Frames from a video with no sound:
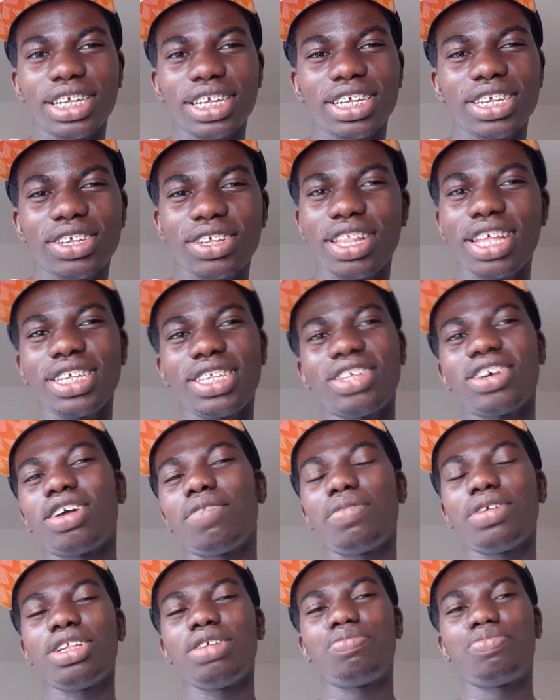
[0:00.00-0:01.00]
So let's talk
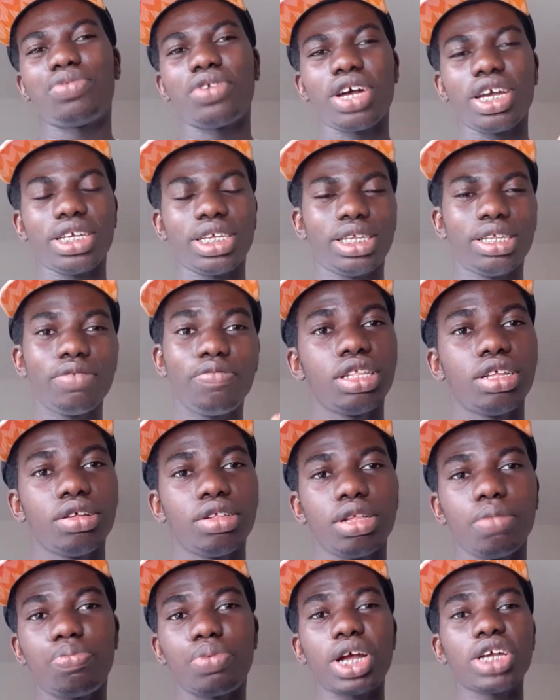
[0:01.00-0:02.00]
about the price.
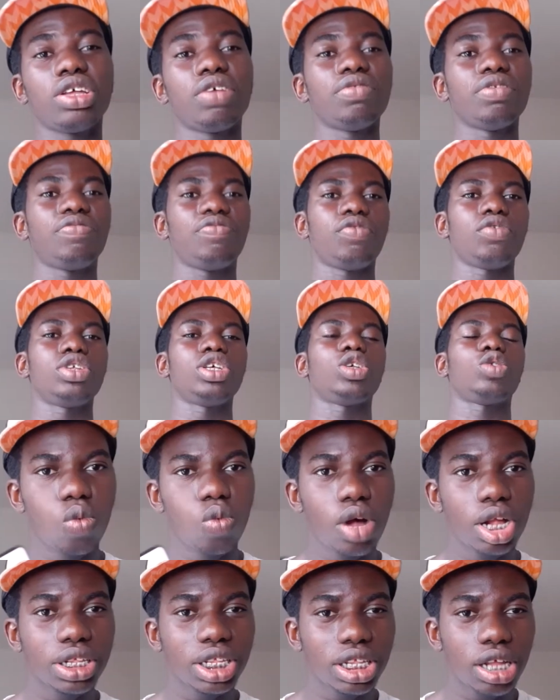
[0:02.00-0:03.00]
The price of the phone is
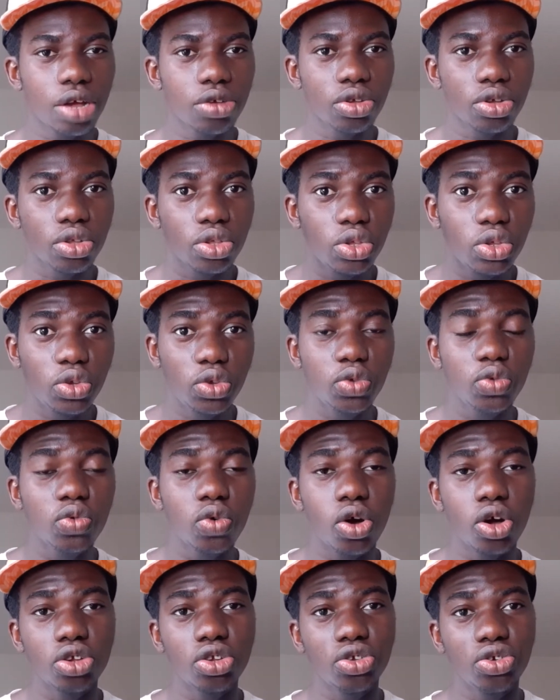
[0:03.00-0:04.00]

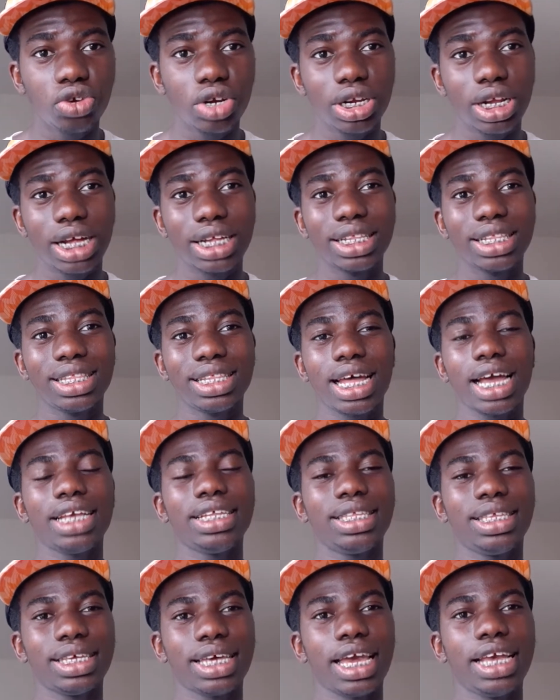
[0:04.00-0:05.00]

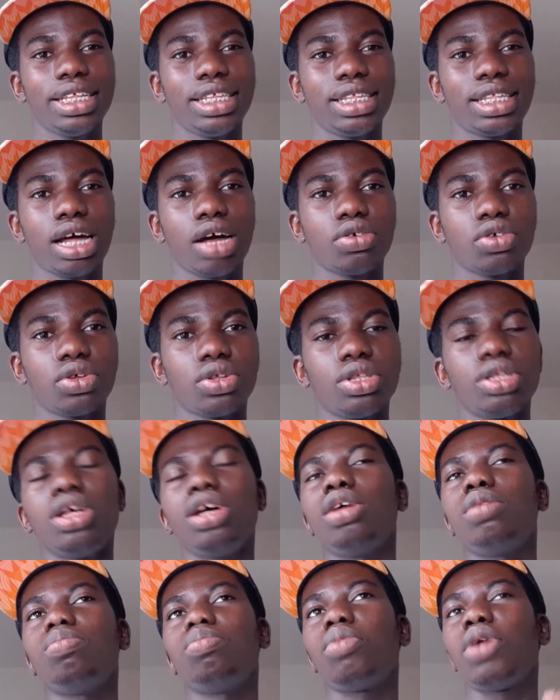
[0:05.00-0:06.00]
1,298,000.
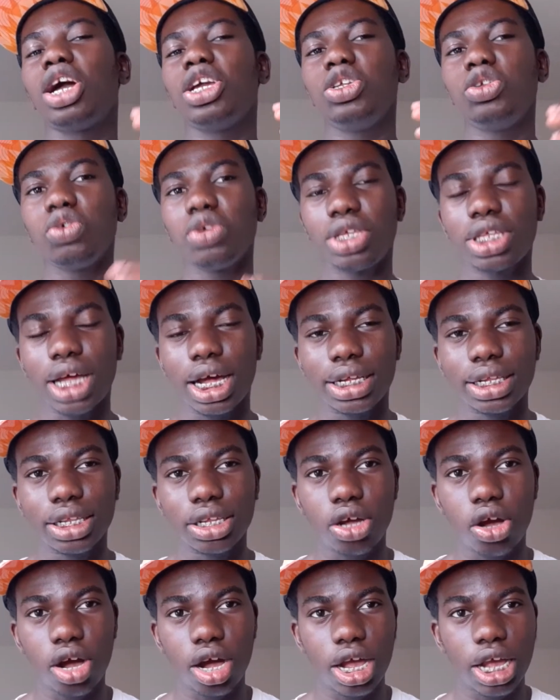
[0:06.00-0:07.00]
But I used
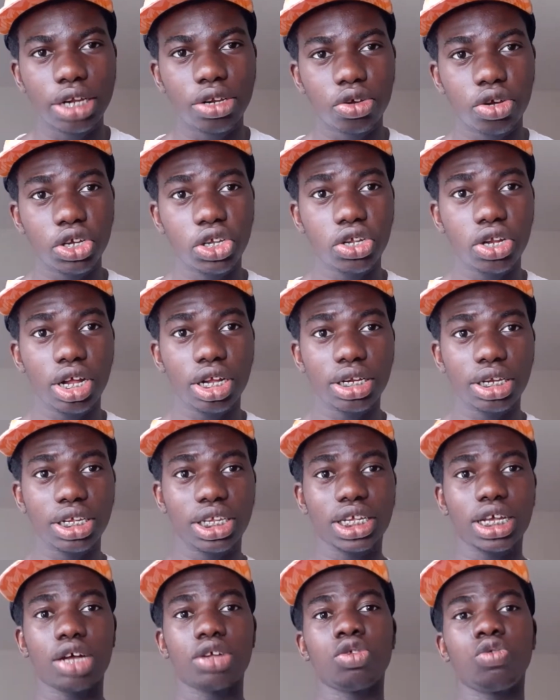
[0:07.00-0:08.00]
an educational
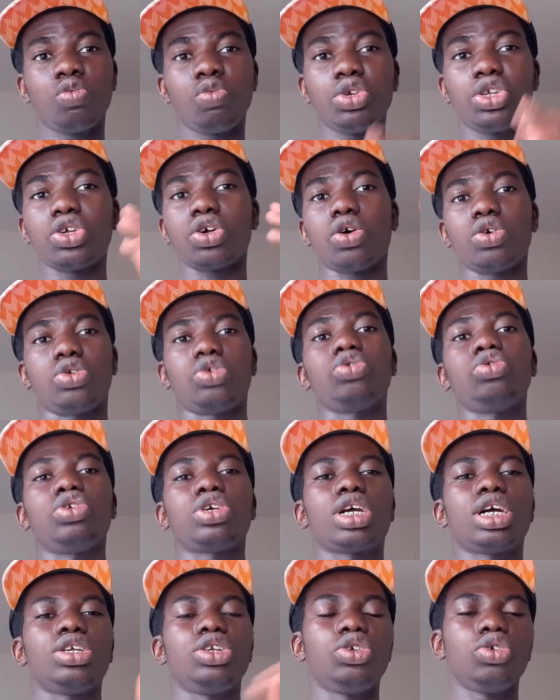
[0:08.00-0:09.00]
discount, which also you
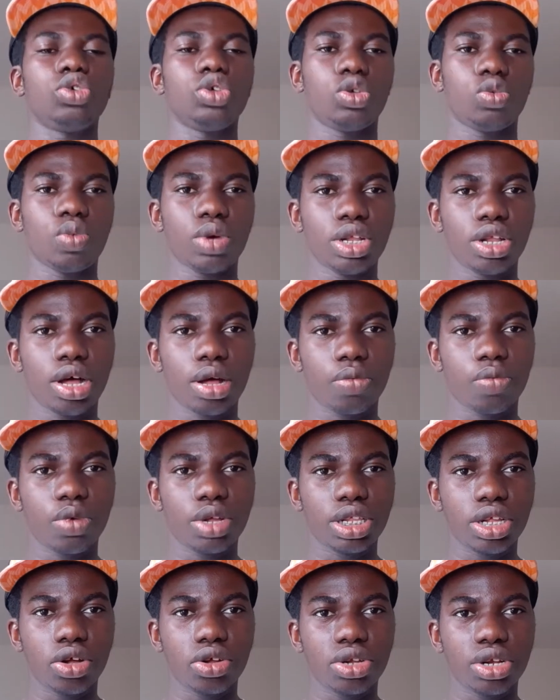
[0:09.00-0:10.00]
can use when
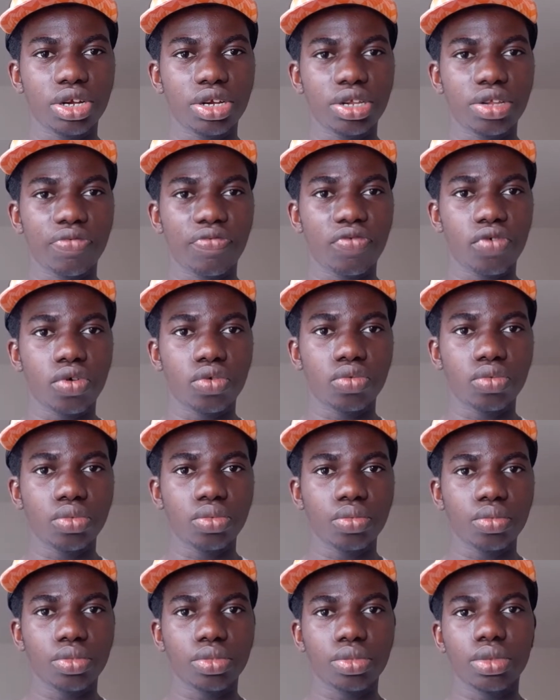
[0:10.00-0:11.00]
ordering the phone.
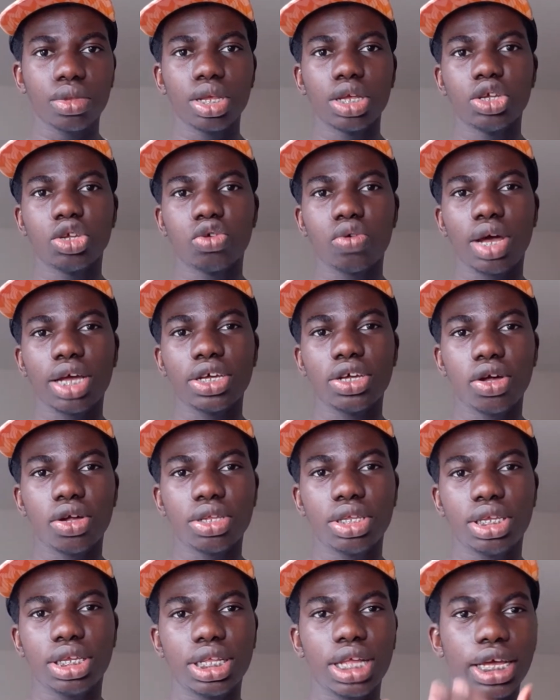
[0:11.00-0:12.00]
So I
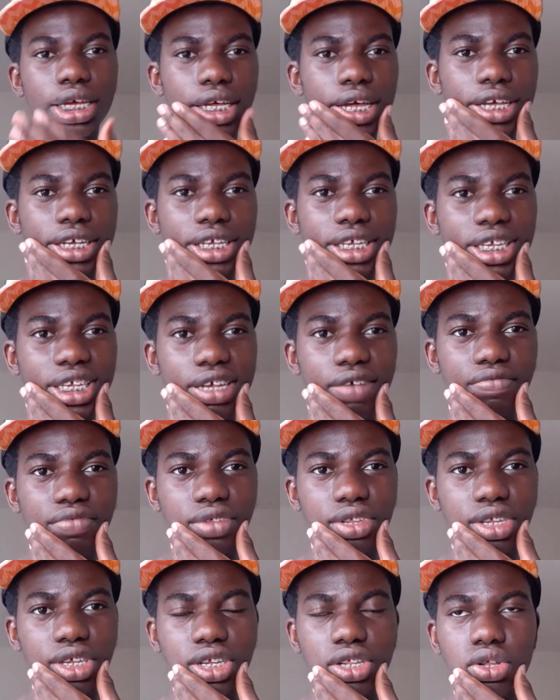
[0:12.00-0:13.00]
got like a
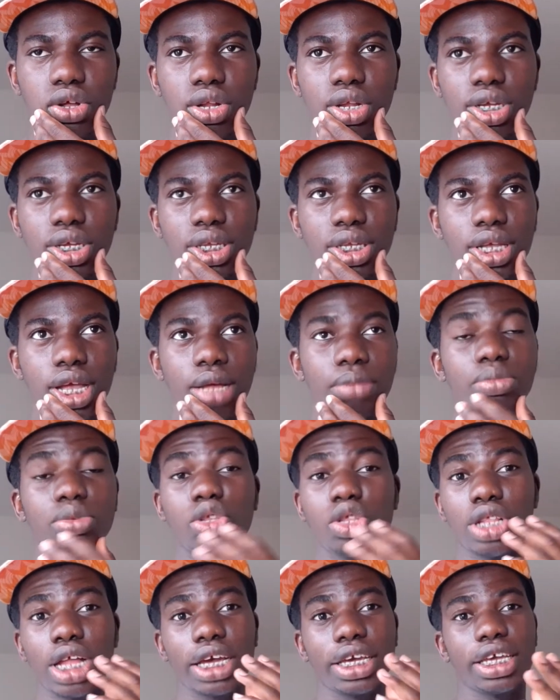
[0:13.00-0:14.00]
$70 and
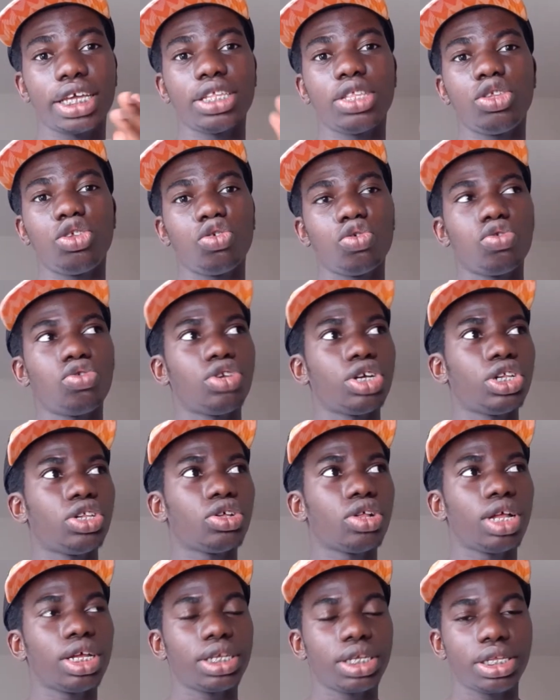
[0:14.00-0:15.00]
like a
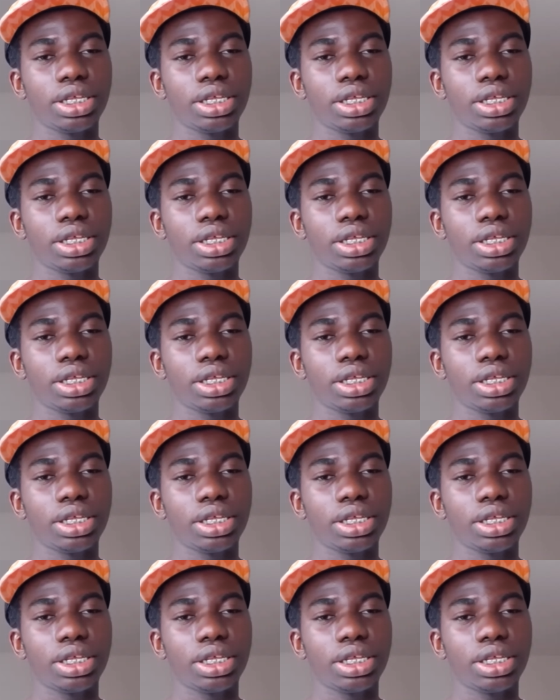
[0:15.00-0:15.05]
$200